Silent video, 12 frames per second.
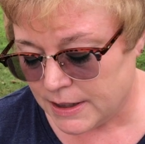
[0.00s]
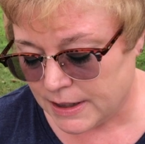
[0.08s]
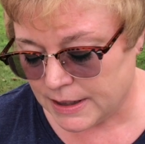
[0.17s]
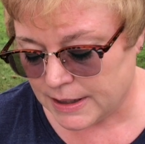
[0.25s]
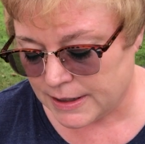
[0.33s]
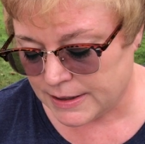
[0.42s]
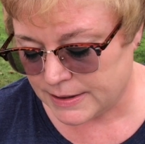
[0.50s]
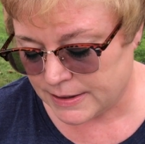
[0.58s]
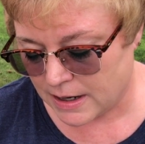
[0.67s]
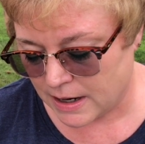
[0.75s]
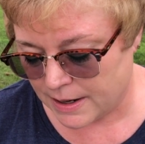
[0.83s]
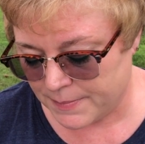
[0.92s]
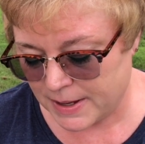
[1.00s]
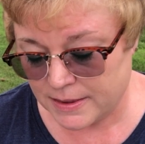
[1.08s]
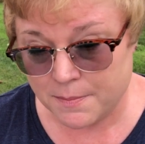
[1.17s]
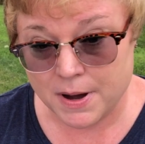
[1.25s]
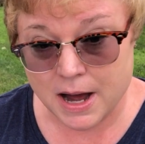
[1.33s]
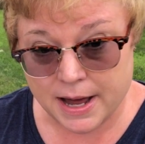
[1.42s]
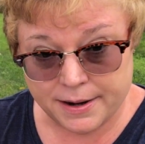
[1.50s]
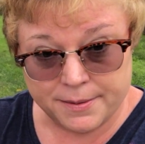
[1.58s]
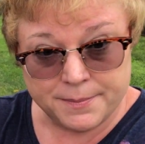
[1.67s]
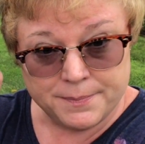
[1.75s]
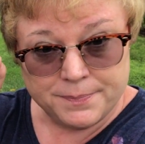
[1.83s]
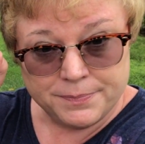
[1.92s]
is at the
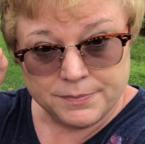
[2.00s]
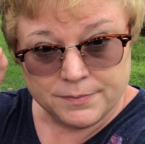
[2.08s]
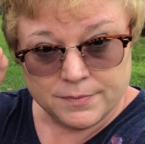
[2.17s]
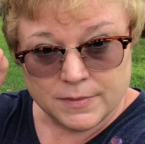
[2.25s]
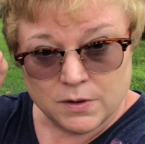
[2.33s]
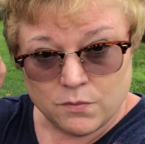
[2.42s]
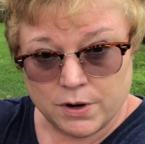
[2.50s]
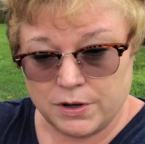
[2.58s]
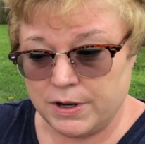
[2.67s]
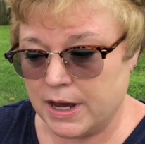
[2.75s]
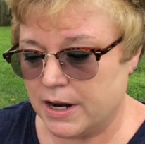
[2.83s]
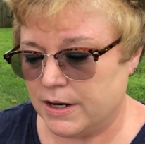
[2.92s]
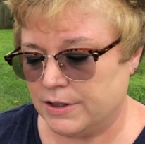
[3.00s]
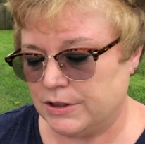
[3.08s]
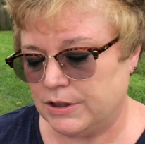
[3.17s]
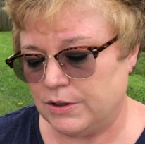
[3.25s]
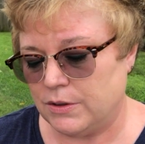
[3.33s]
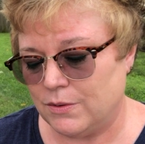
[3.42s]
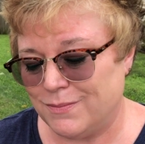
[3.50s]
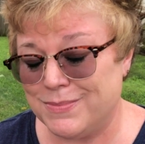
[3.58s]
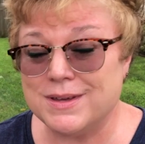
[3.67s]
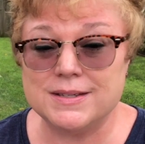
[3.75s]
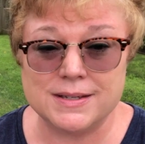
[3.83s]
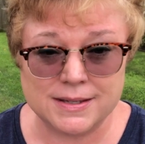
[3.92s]
bottom, where you get into
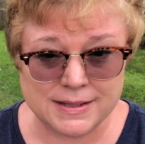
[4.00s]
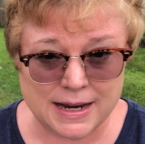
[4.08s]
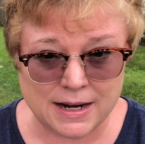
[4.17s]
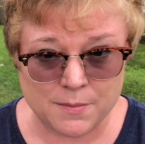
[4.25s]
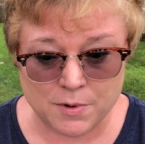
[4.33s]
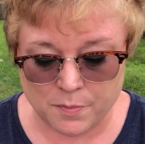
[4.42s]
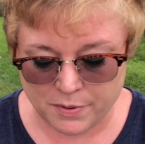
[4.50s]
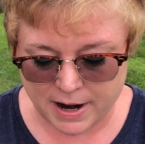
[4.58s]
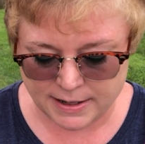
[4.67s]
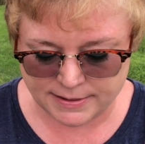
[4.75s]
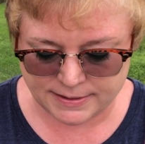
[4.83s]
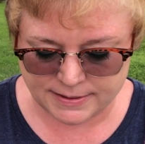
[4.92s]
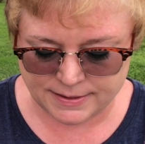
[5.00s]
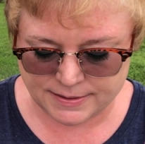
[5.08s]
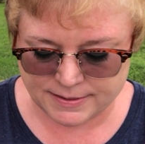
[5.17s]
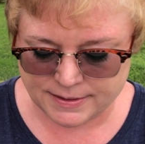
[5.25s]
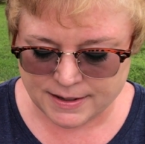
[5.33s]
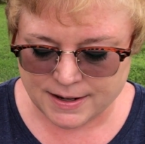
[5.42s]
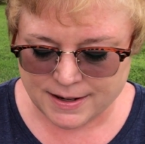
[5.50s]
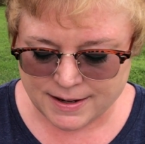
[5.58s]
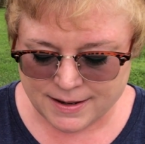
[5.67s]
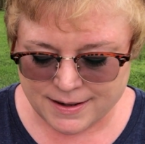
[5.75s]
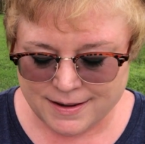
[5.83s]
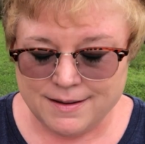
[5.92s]
the sustainable practices.
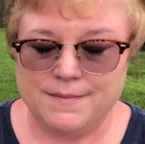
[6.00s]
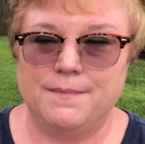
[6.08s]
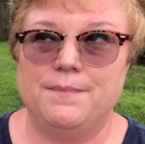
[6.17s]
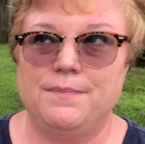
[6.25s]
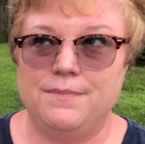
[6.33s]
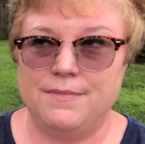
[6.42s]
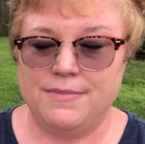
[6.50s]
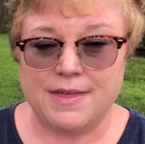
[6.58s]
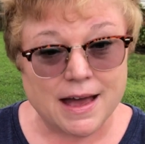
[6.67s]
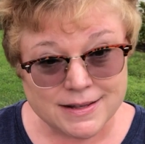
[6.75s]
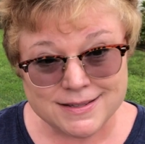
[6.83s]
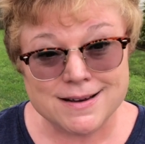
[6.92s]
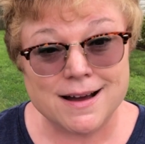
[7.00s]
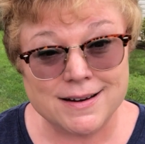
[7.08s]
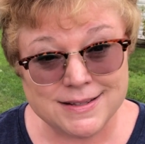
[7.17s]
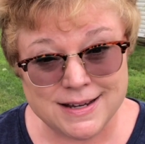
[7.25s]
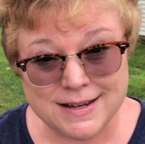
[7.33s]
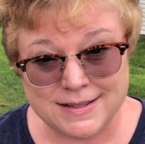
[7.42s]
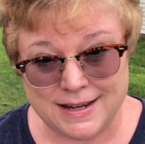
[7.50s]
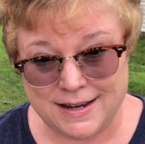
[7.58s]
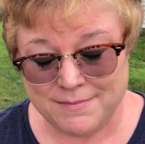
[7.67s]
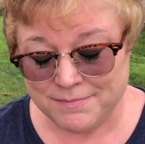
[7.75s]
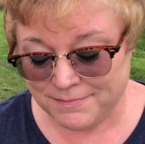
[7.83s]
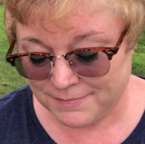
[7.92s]
That's not as
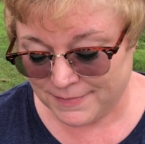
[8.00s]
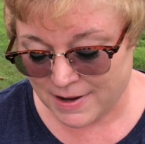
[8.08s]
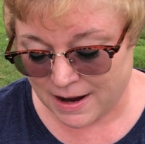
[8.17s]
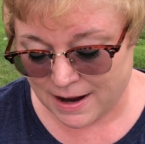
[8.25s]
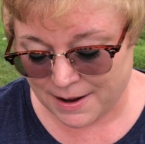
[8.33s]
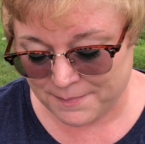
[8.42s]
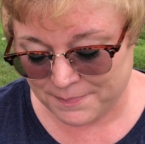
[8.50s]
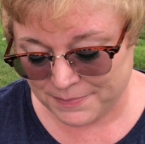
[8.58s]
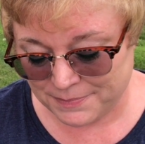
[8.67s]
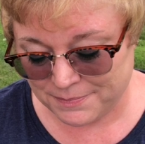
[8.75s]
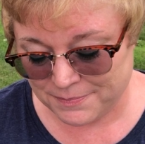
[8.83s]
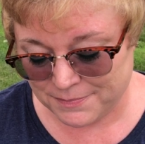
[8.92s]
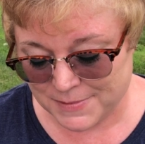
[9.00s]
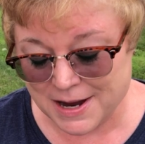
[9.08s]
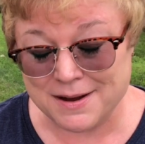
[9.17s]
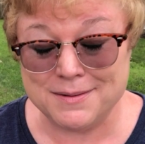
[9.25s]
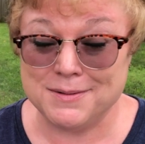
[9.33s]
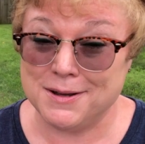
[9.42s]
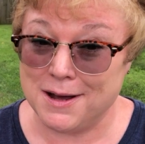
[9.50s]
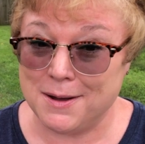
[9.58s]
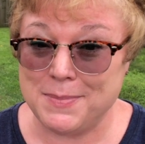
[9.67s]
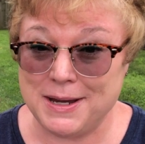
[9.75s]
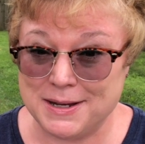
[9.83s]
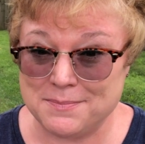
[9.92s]
easy. I'll
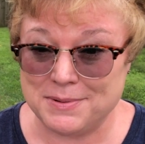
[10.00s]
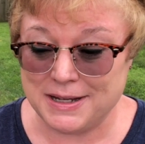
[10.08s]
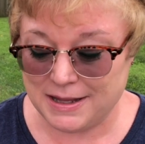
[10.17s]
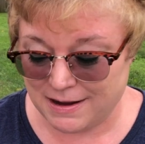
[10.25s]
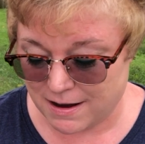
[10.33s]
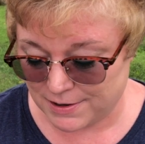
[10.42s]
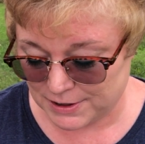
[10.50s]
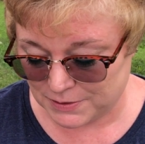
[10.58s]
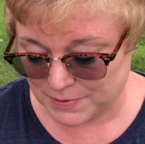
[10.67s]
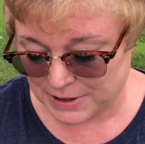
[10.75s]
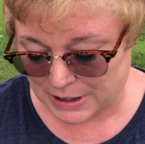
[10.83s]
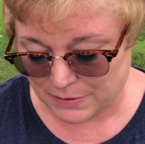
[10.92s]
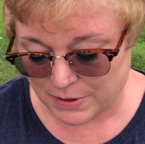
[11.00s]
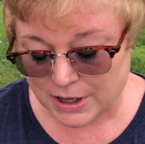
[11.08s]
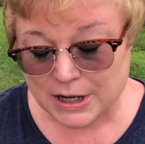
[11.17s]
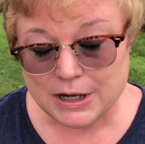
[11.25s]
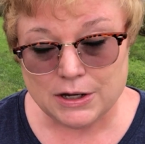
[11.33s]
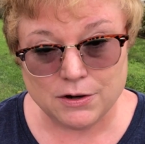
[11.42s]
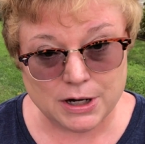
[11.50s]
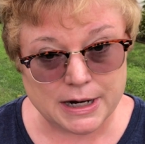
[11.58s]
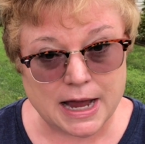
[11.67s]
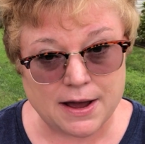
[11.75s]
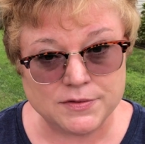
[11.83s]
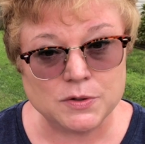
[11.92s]
be completely honest with you. You're going
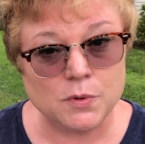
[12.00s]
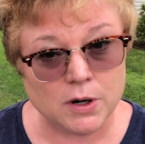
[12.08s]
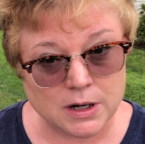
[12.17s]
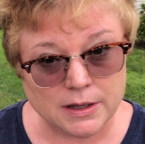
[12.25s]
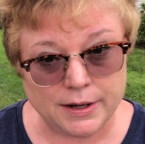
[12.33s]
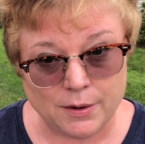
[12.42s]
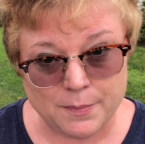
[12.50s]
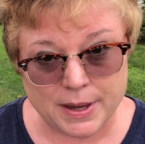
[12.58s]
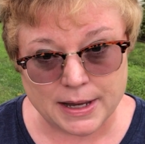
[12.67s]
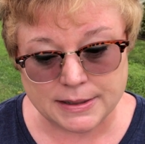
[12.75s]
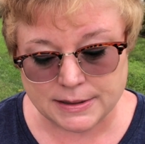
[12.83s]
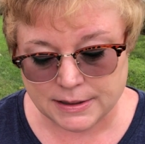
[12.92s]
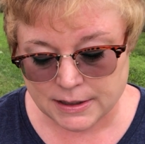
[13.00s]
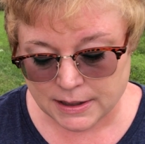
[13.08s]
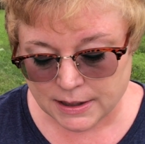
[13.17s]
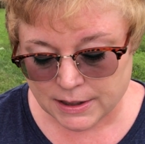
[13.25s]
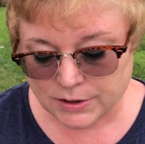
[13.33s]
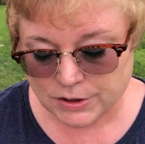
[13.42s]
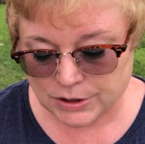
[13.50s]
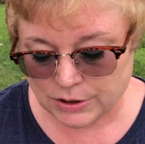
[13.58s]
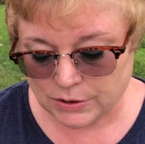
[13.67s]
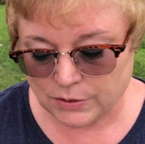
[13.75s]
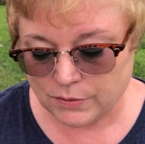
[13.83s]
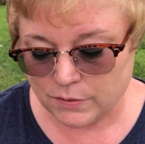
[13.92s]
to have to work a little bit
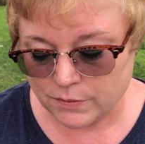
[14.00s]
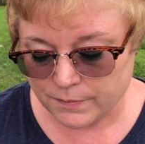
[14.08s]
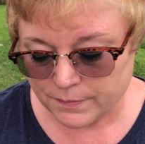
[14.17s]
to